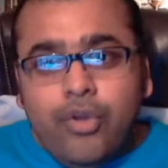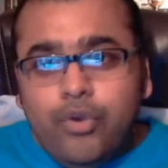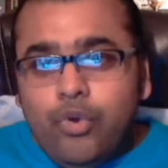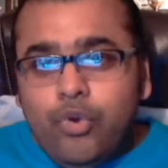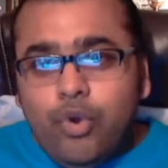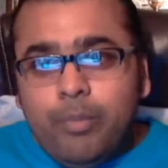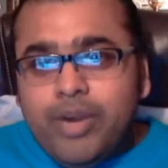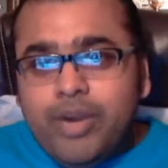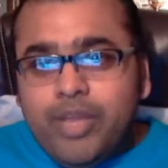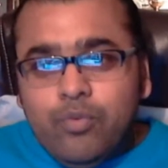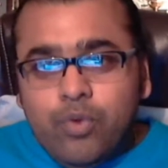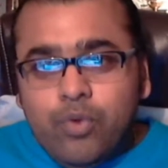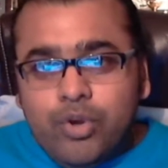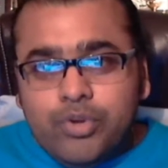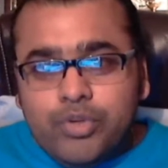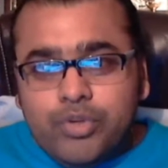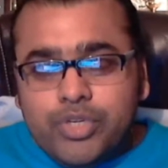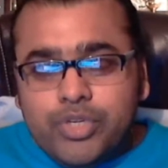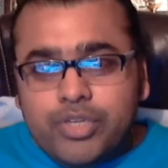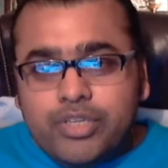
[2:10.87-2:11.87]
Nobody
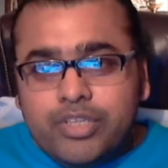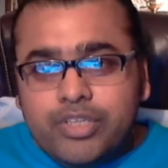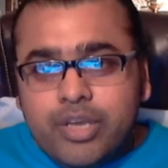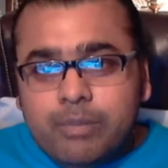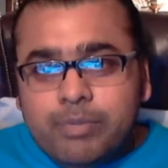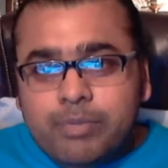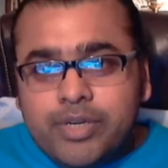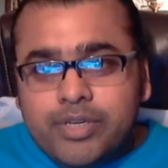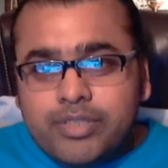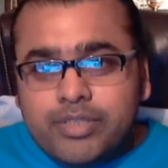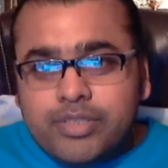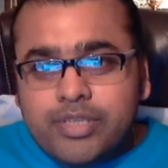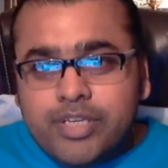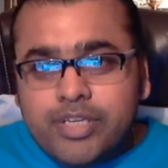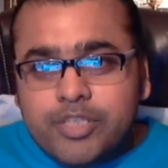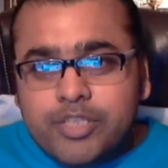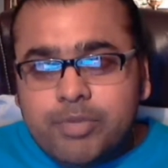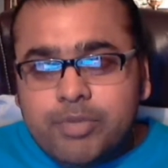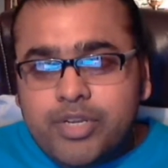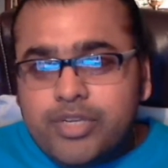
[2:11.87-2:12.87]
want to share their personal
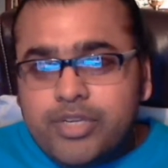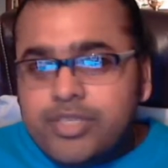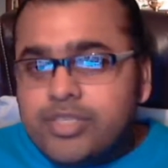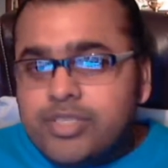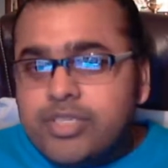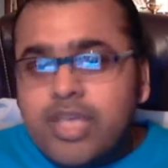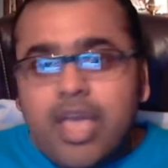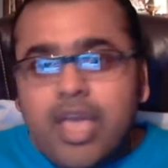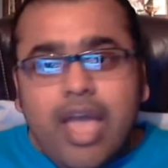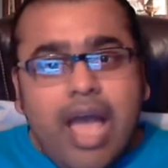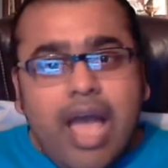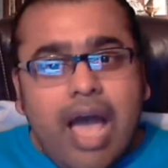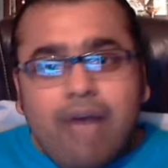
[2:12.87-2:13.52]
experience.